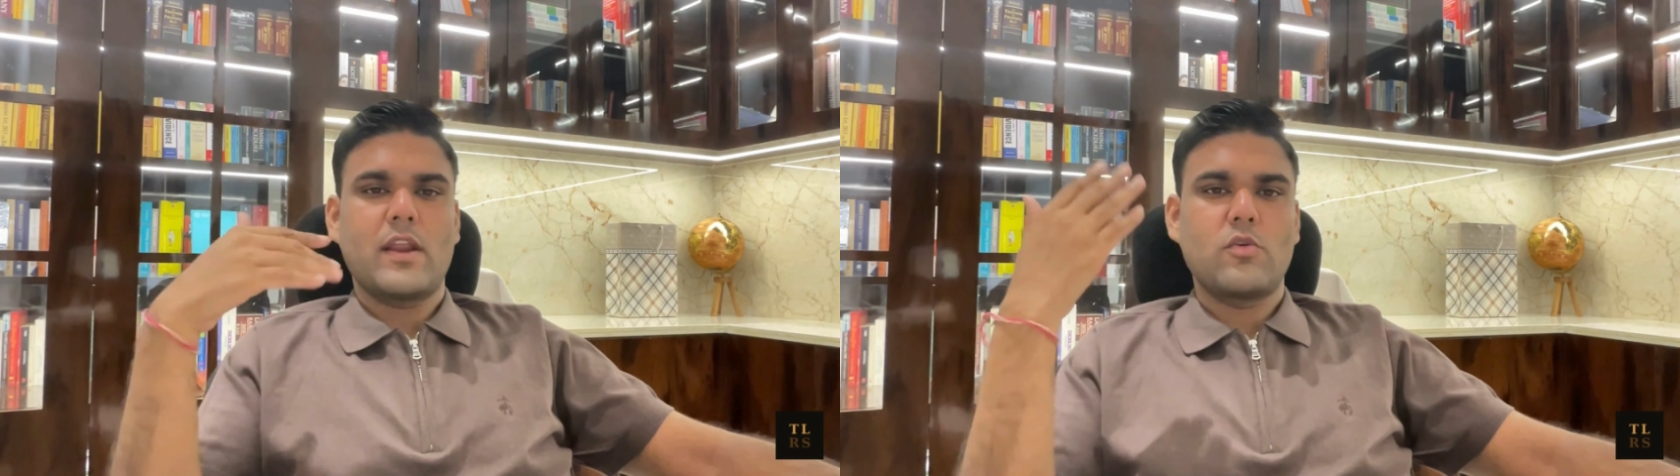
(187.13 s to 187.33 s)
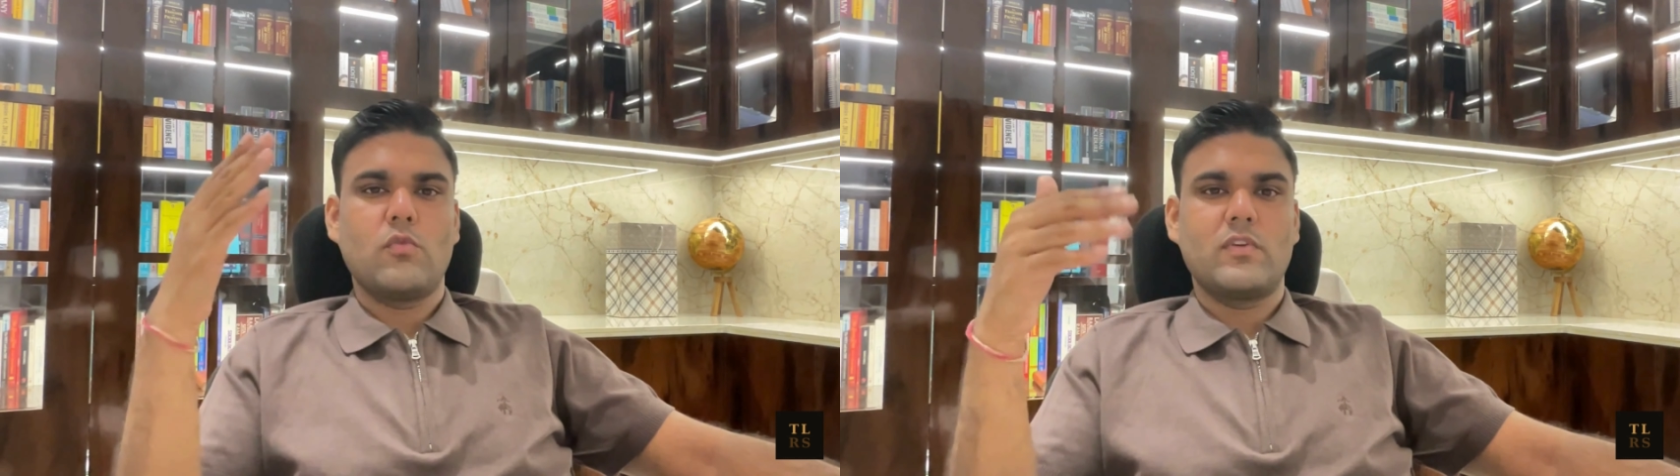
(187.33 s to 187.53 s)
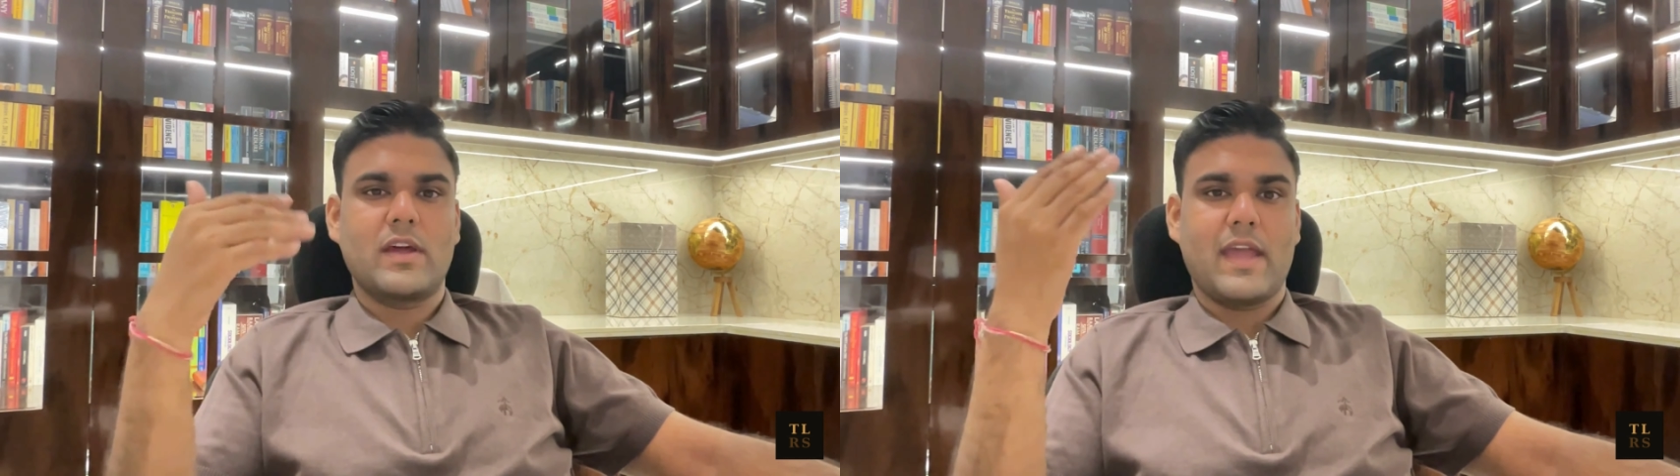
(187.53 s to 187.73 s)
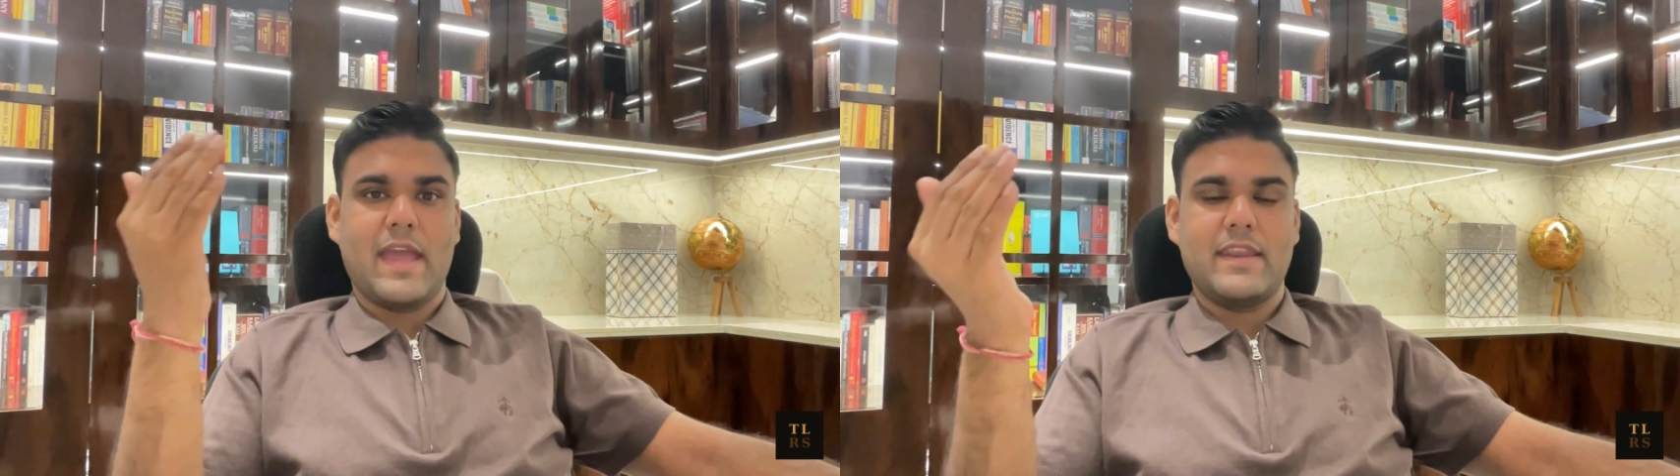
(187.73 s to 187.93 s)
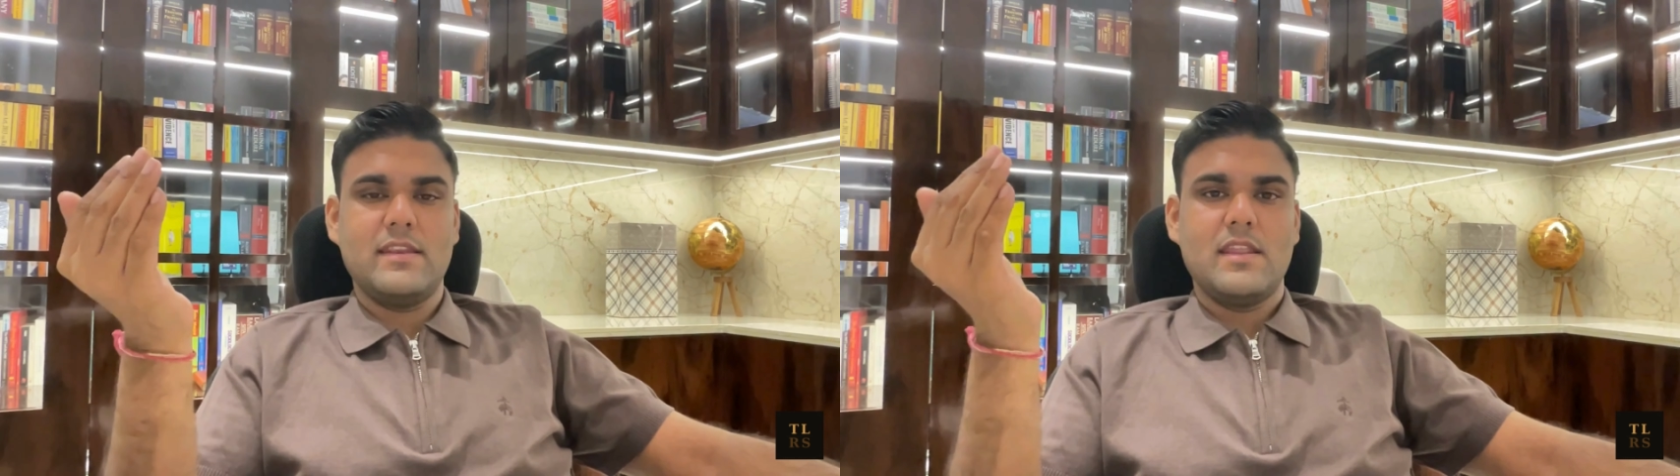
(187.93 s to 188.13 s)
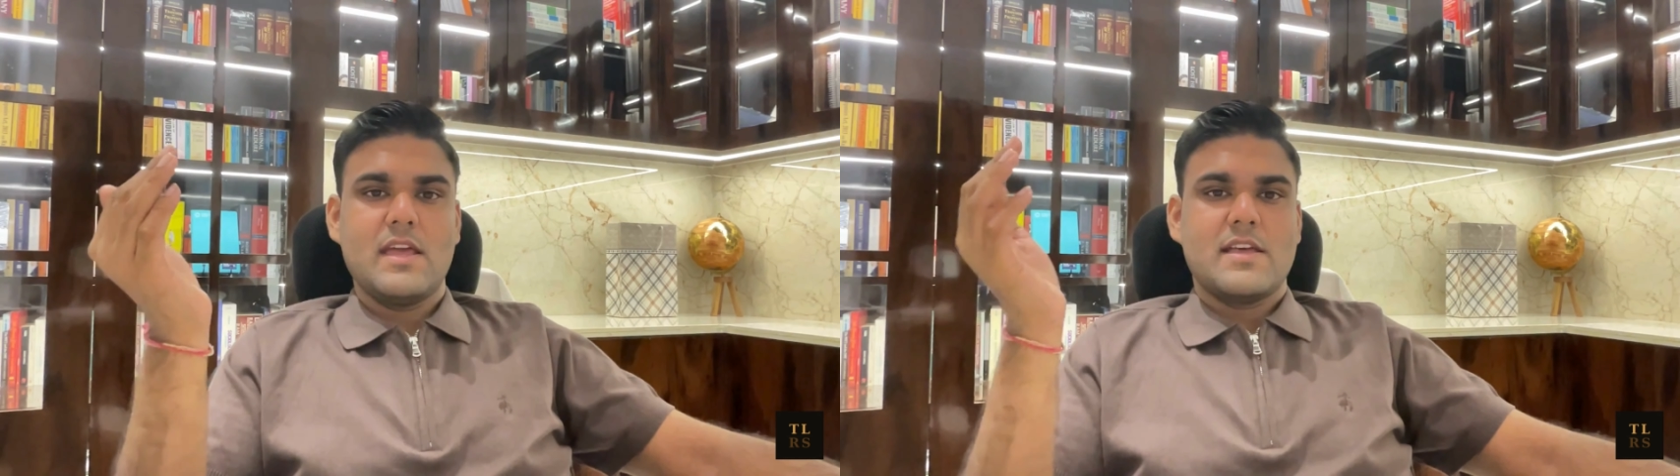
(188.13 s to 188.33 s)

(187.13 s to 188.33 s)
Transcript: and over again